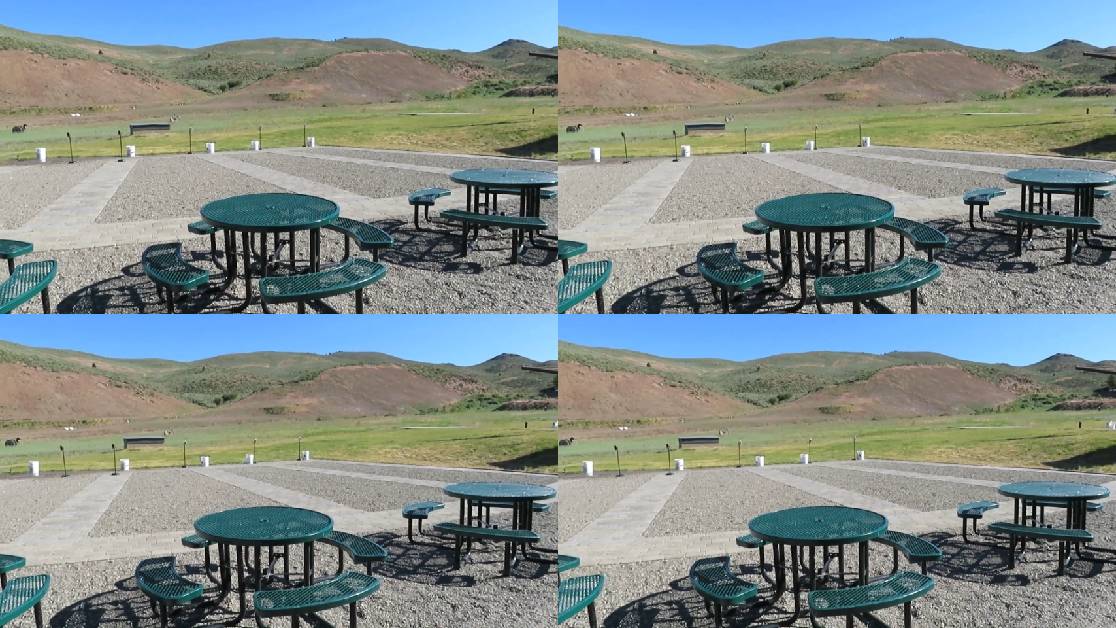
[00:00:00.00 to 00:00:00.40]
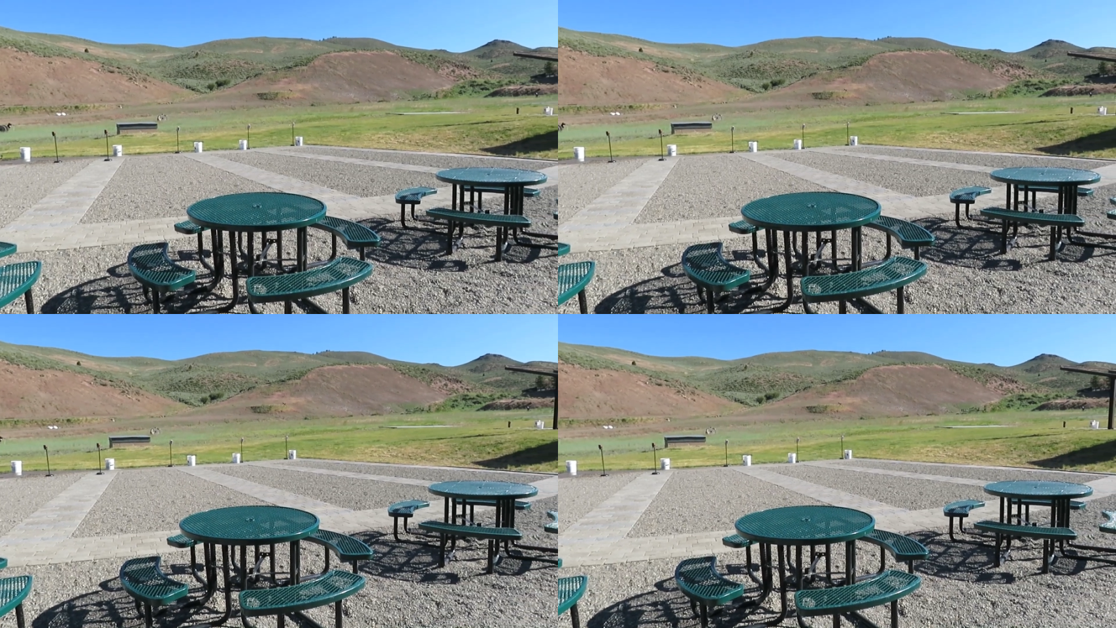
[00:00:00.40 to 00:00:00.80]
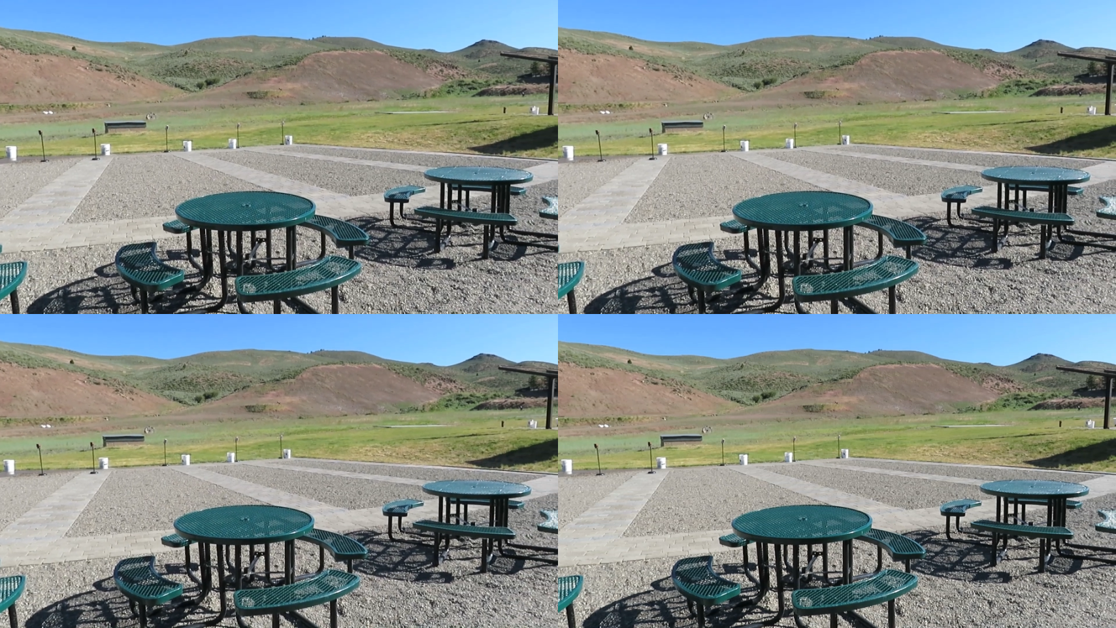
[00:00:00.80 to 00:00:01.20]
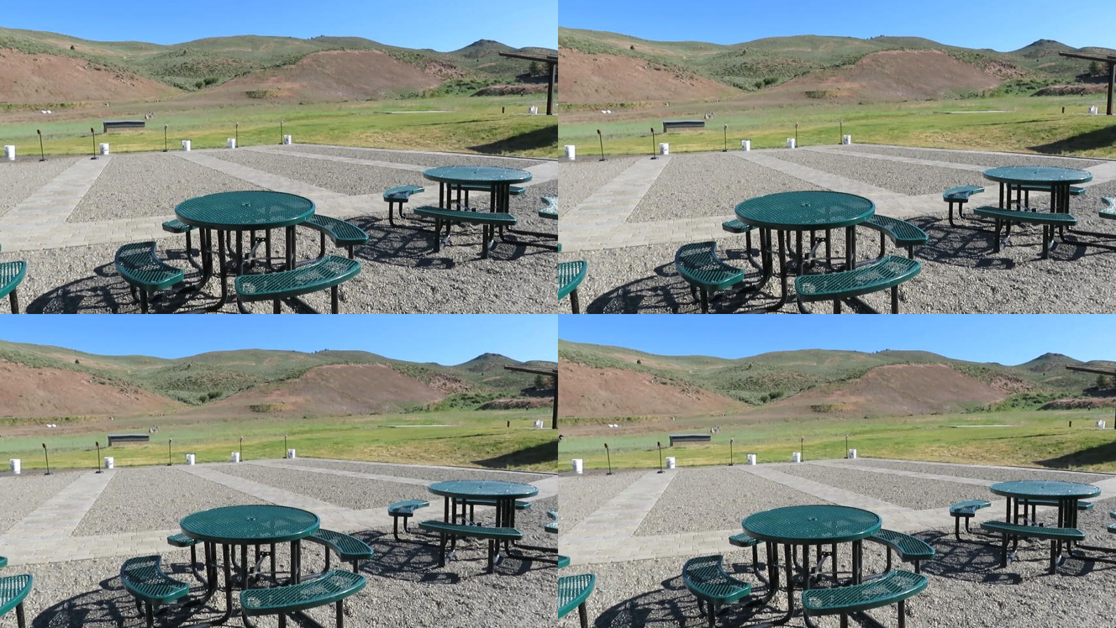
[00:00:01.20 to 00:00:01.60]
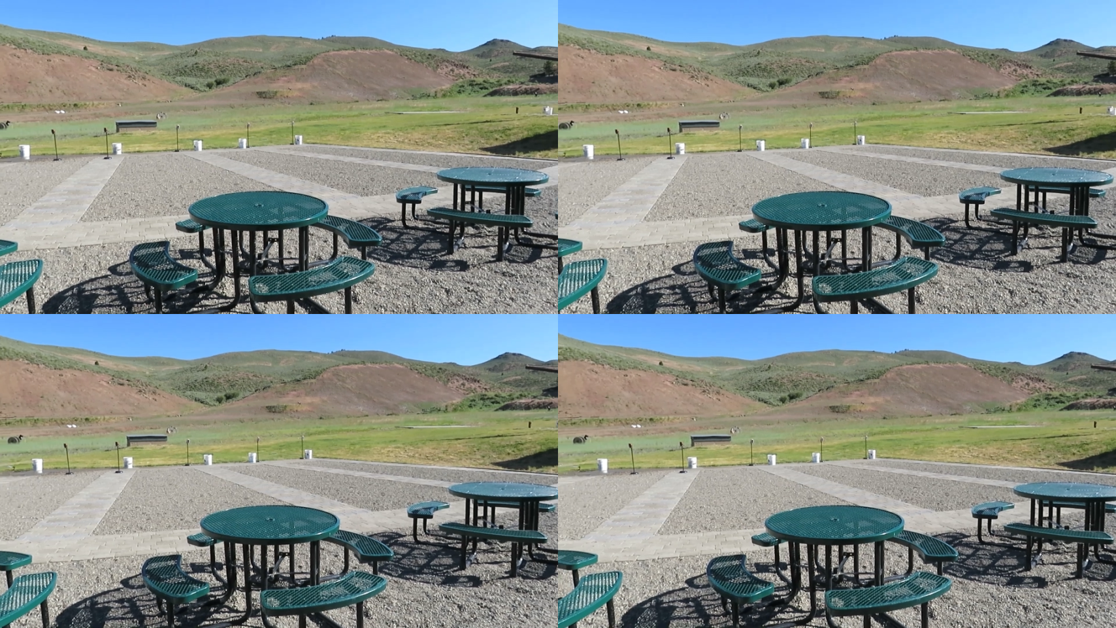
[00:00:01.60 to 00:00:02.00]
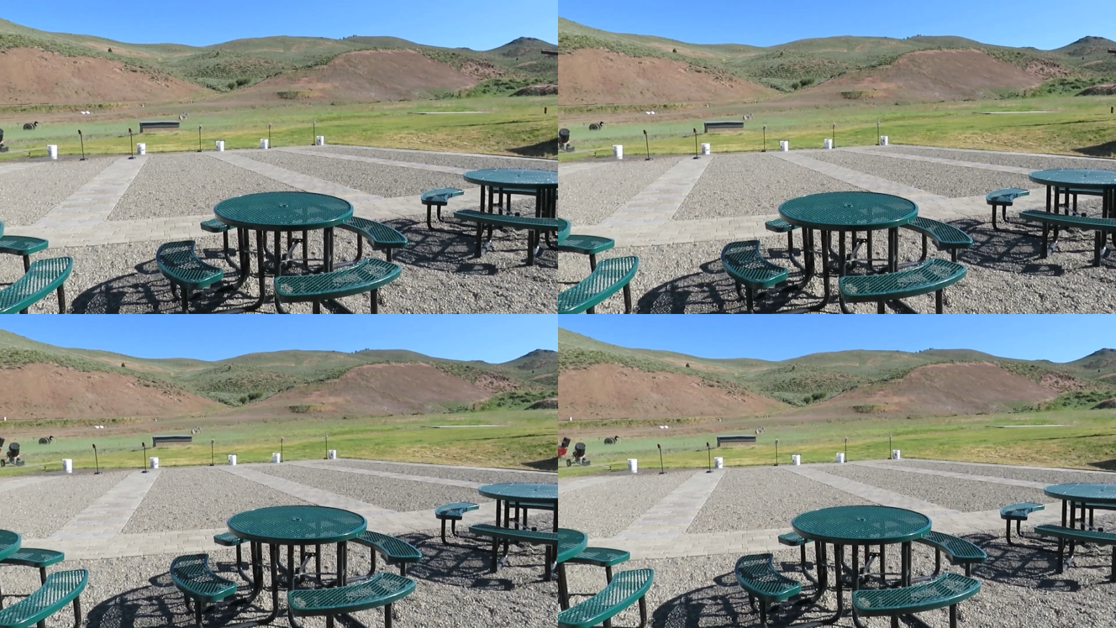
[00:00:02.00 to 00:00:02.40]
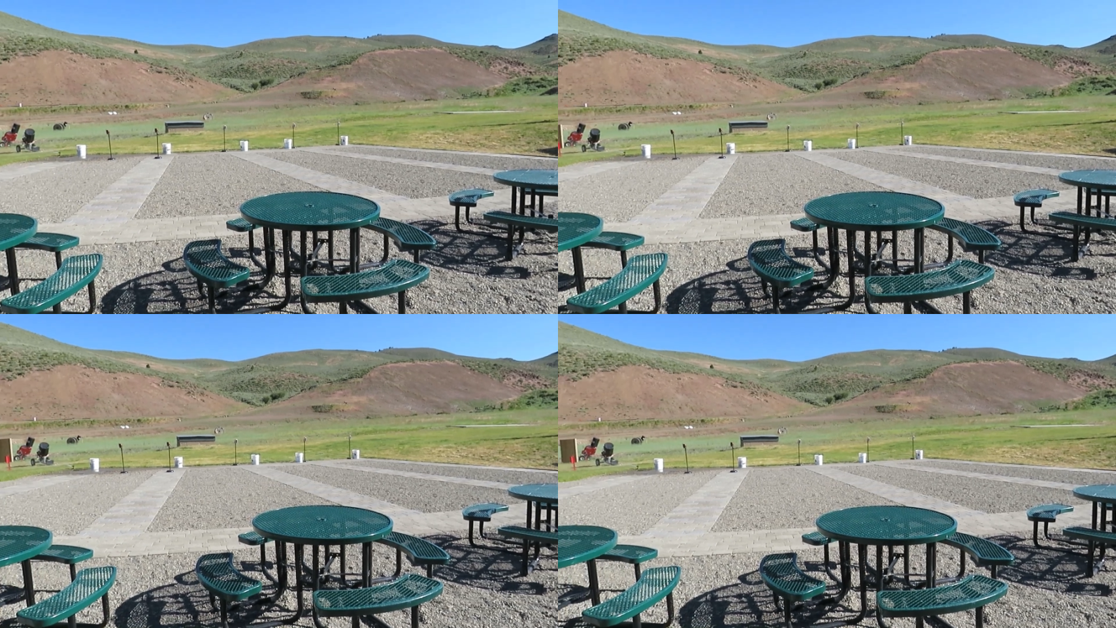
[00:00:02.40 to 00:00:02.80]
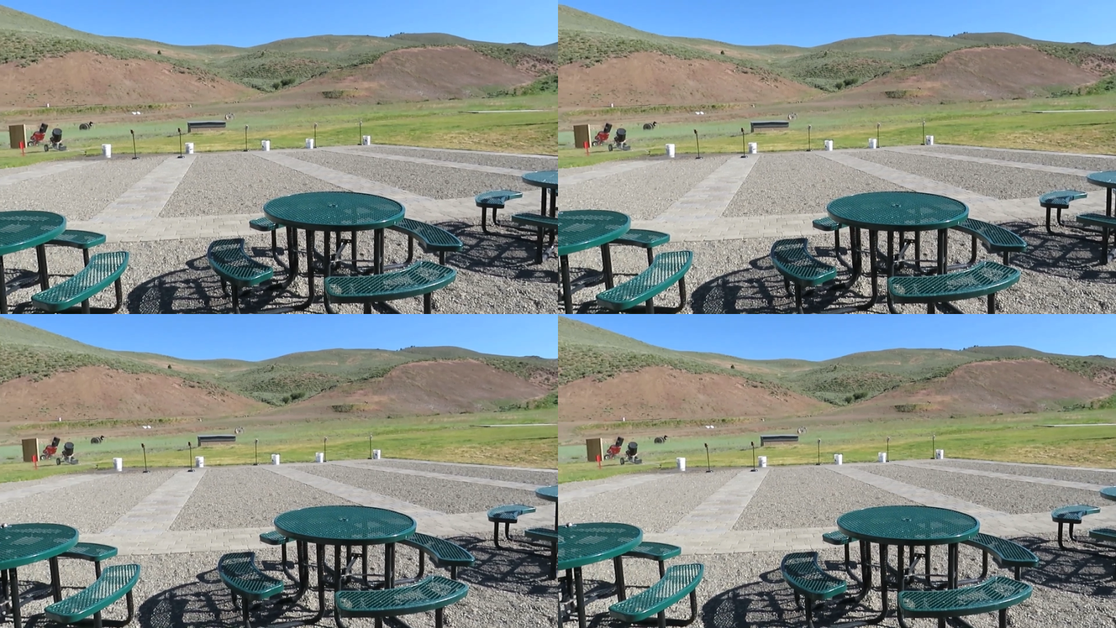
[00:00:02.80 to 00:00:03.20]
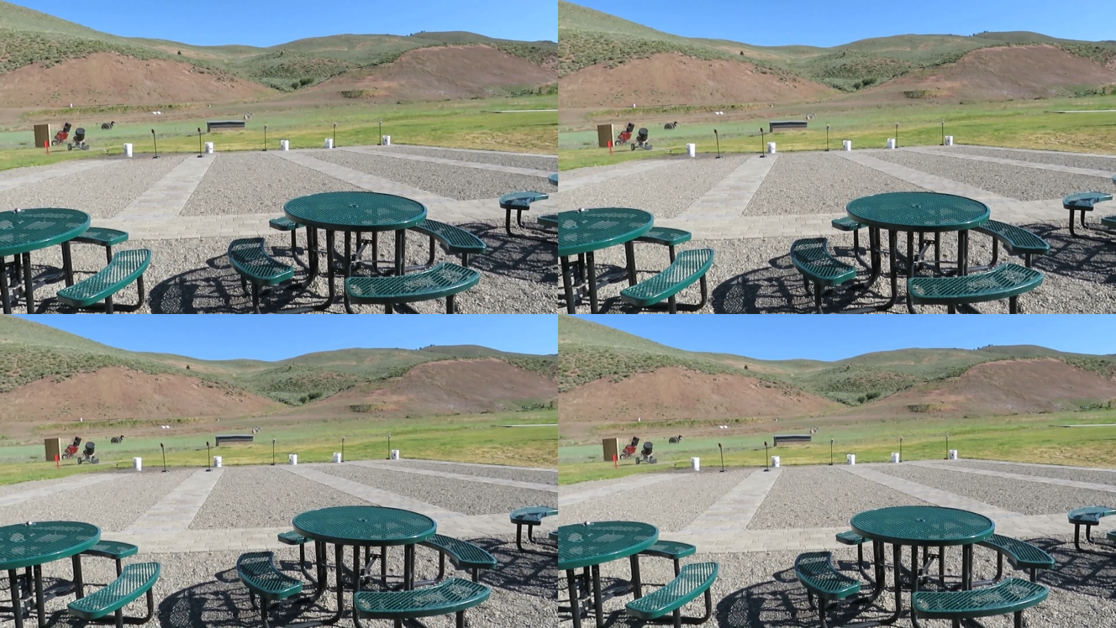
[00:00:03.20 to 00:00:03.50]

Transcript: [unreadable: no face in view]